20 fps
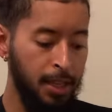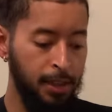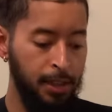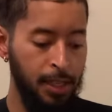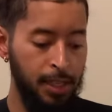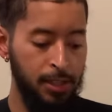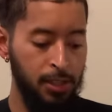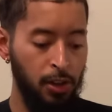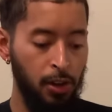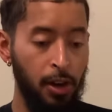
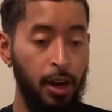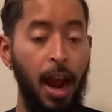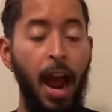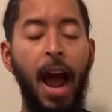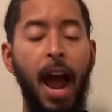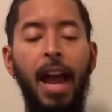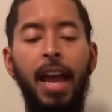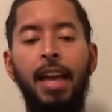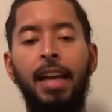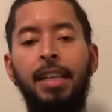These are
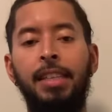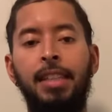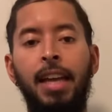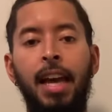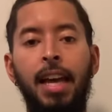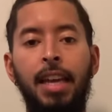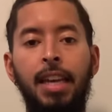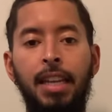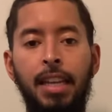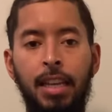high
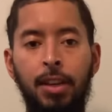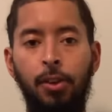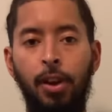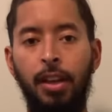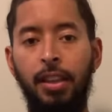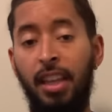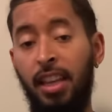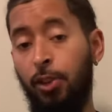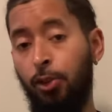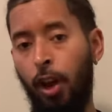anxiety,
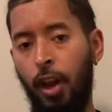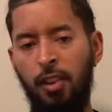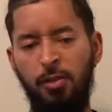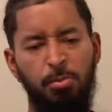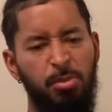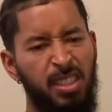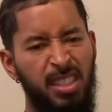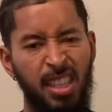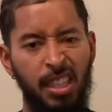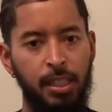right? They crave
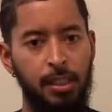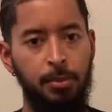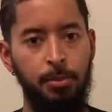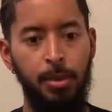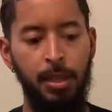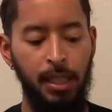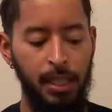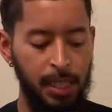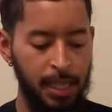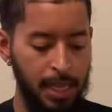
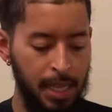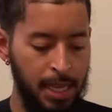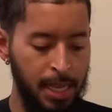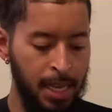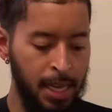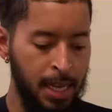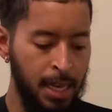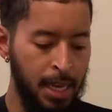predictability.